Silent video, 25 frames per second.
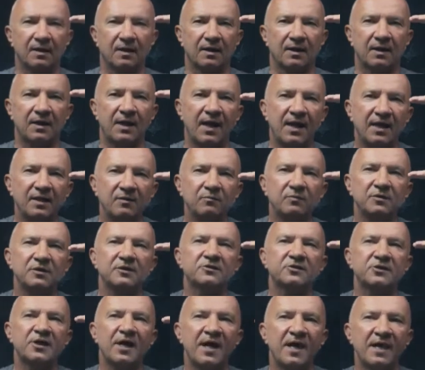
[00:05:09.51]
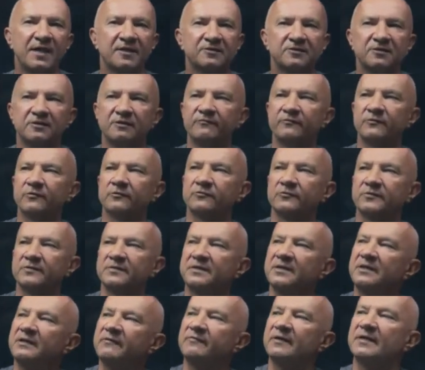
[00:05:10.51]
can be changed if you
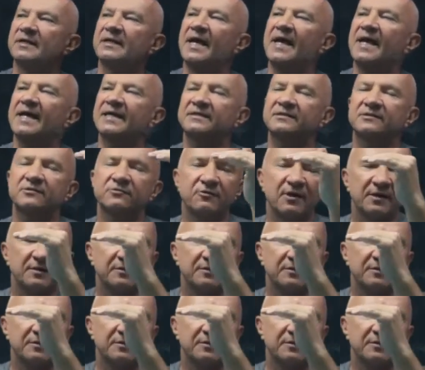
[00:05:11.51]
receive an extra